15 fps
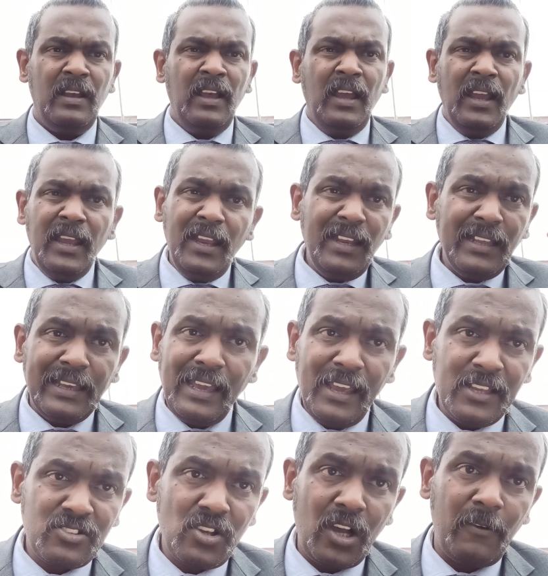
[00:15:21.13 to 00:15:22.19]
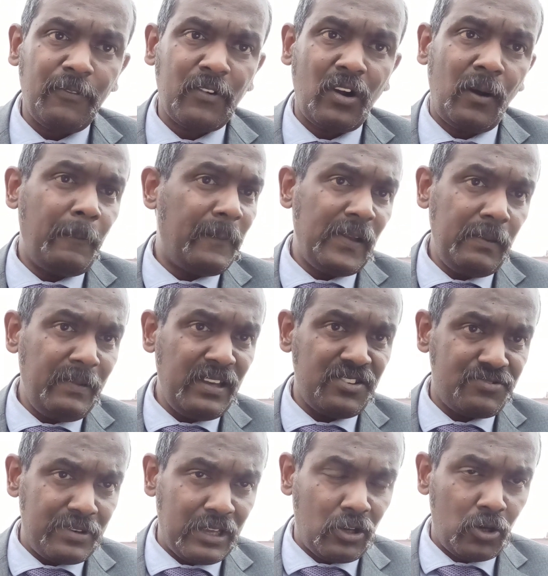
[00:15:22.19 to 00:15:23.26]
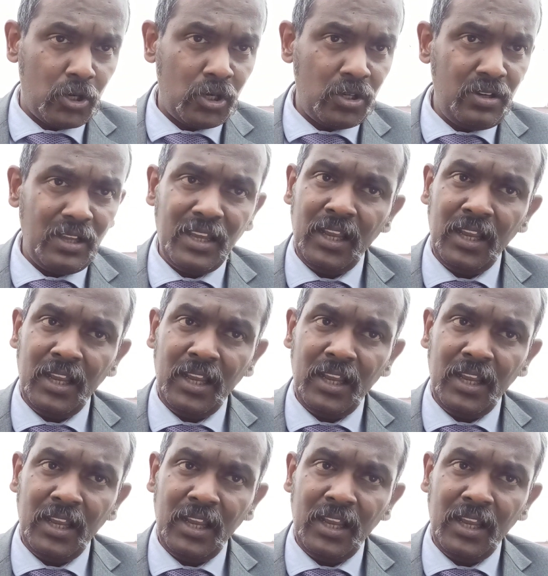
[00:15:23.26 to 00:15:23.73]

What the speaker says: In case of complementary good,